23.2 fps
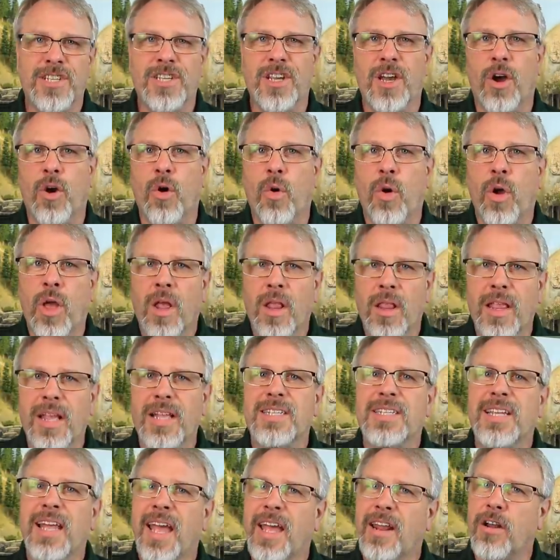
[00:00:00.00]
So
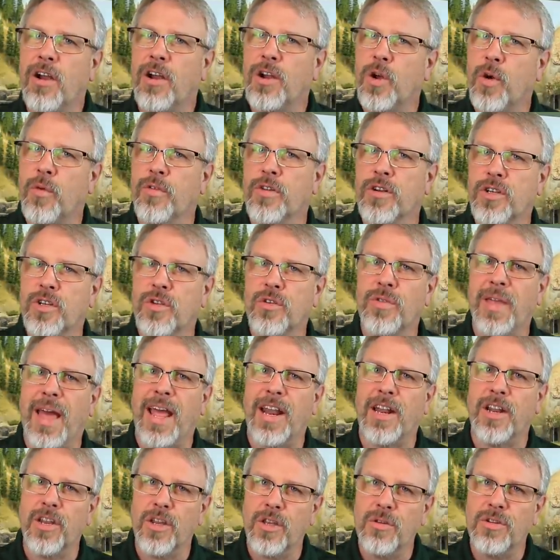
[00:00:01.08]
let's head on over to
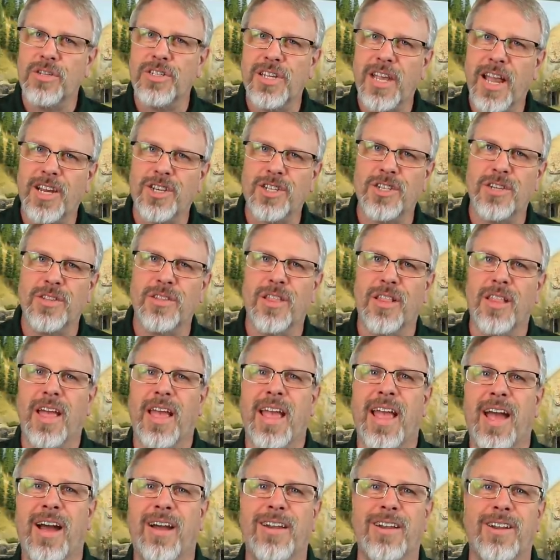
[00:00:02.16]
that new section of the
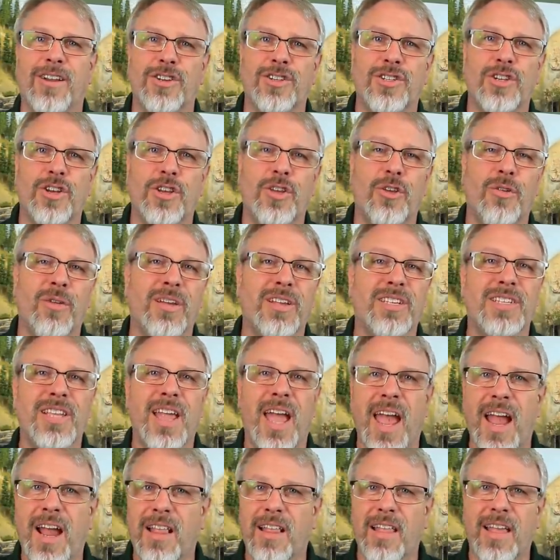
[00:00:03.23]
layout, and I'll show you
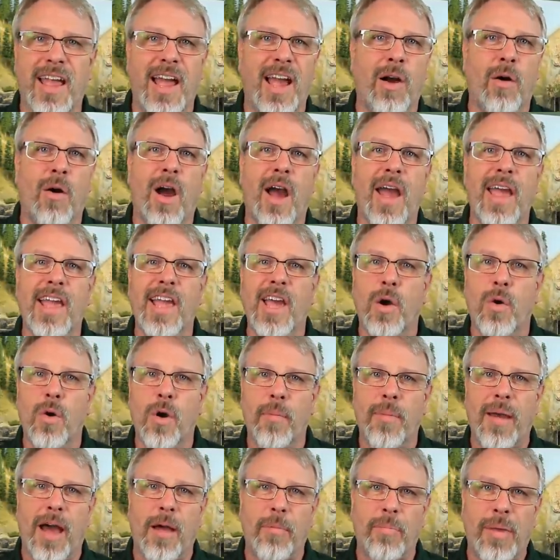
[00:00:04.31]
exactly how I go
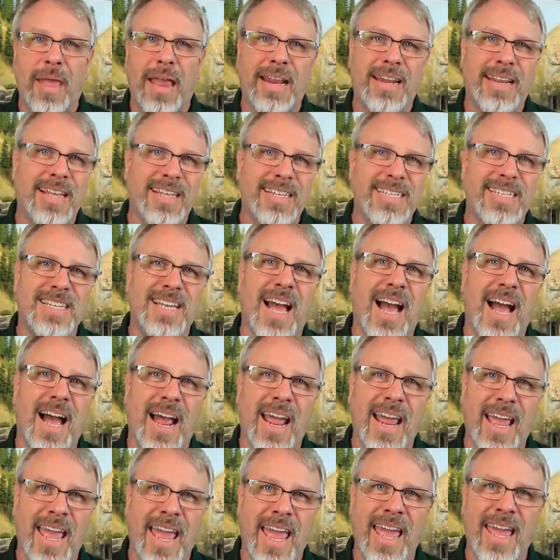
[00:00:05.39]
about painting
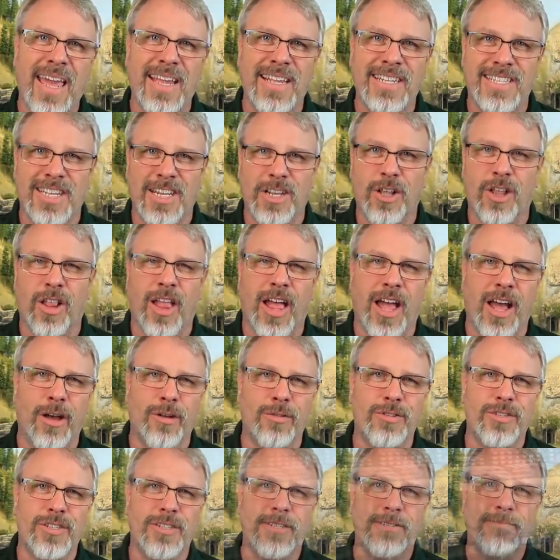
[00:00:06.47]
sky, haze, and
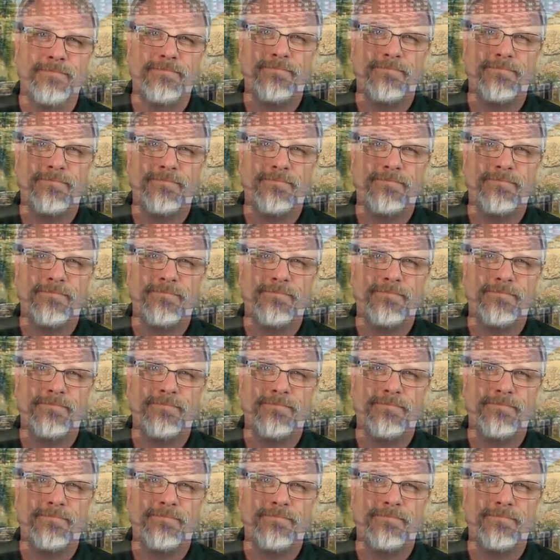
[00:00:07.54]
clouds.